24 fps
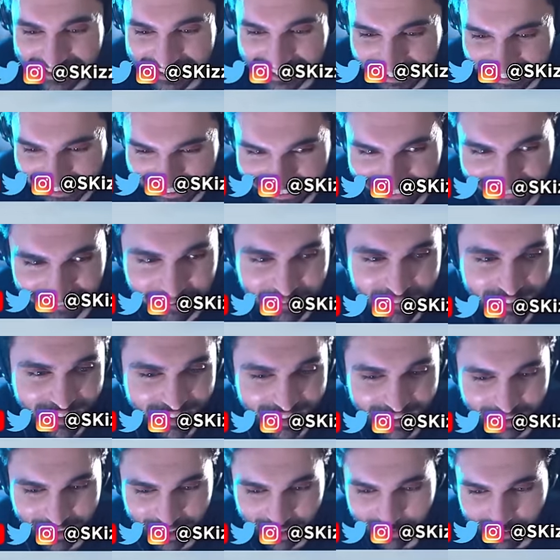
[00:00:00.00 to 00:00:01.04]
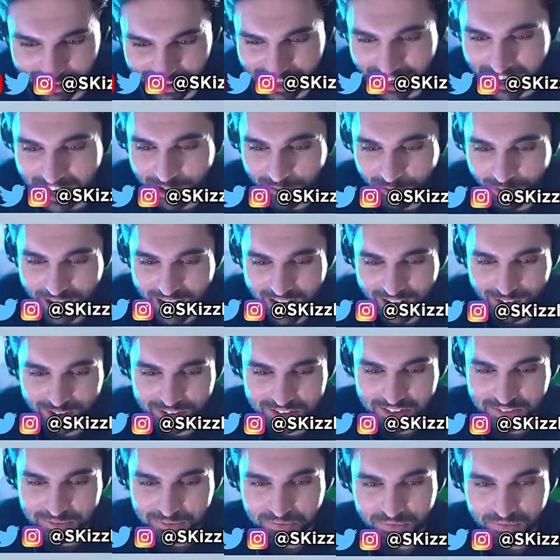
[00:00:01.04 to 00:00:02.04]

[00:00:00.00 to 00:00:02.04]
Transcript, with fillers: scene okay we got avowed